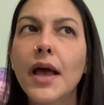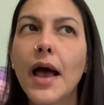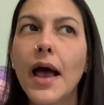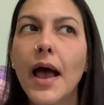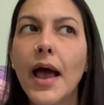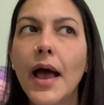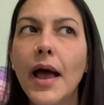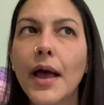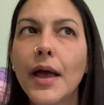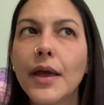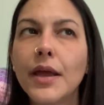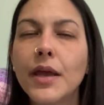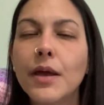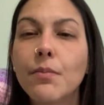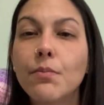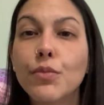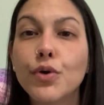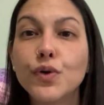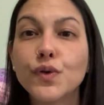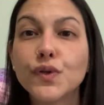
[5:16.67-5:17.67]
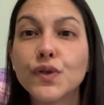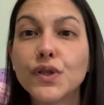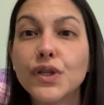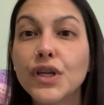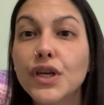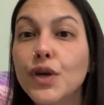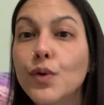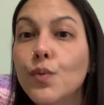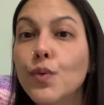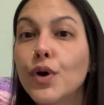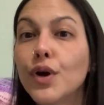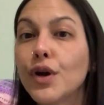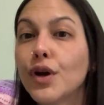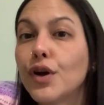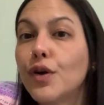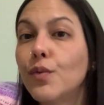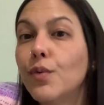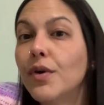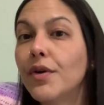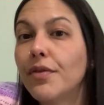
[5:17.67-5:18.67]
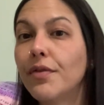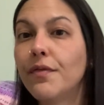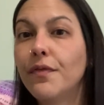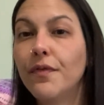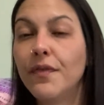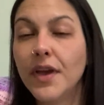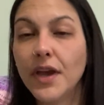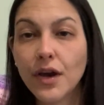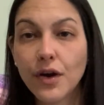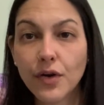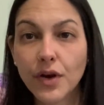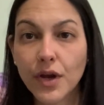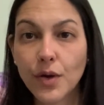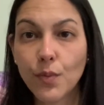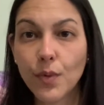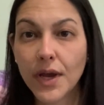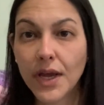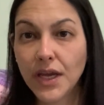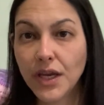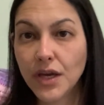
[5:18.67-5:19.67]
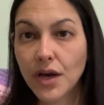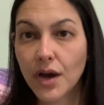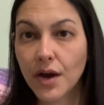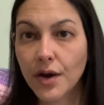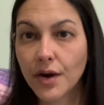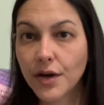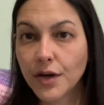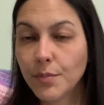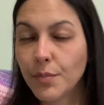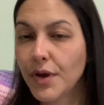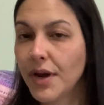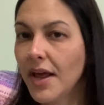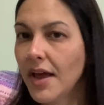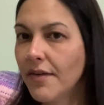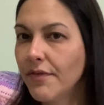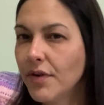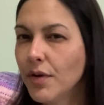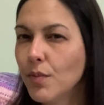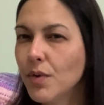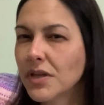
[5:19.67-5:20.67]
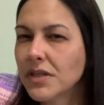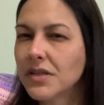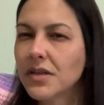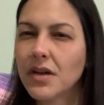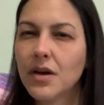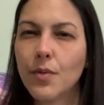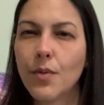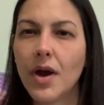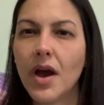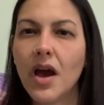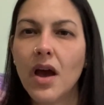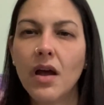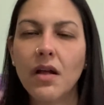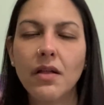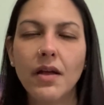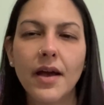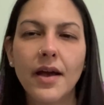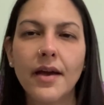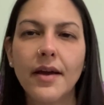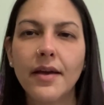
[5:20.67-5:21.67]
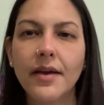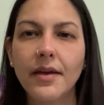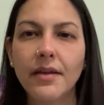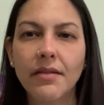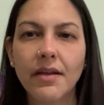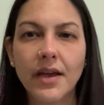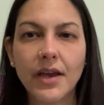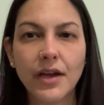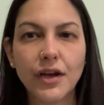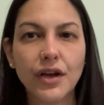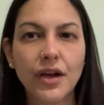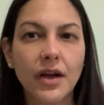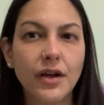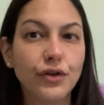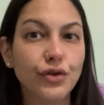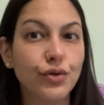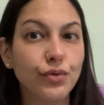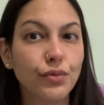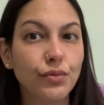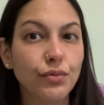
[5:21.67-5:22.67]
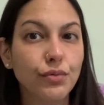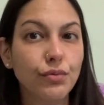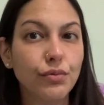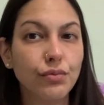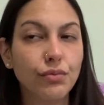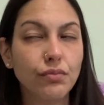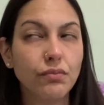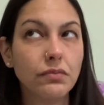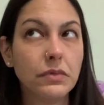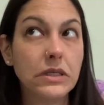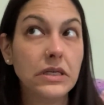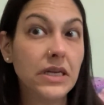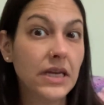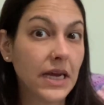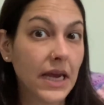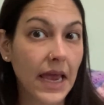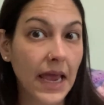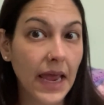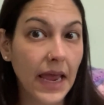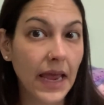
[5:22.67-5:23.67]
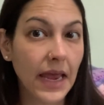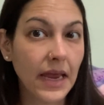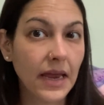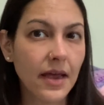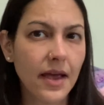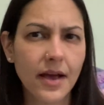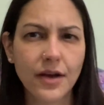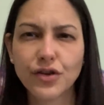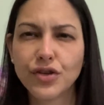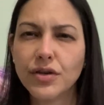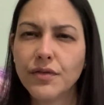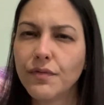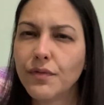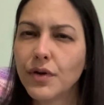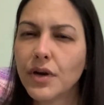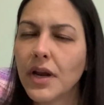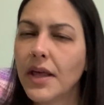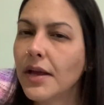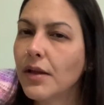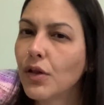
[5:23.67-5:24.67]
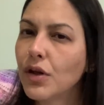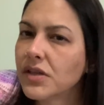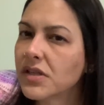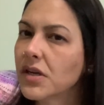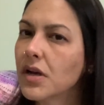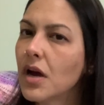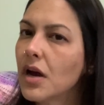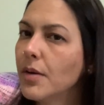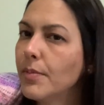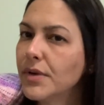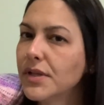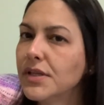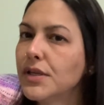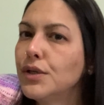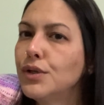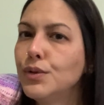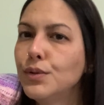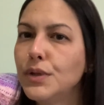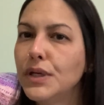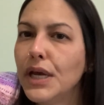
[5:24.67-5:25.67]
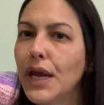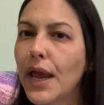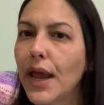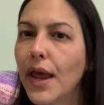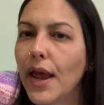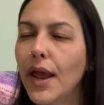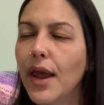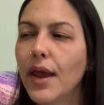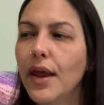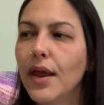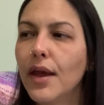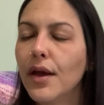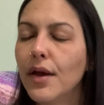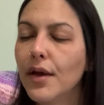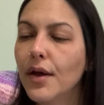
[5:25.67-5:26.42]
I mostly work with fingering weight yarn, but every once in a while I do DK. Actually, for like lots of garments I do DK.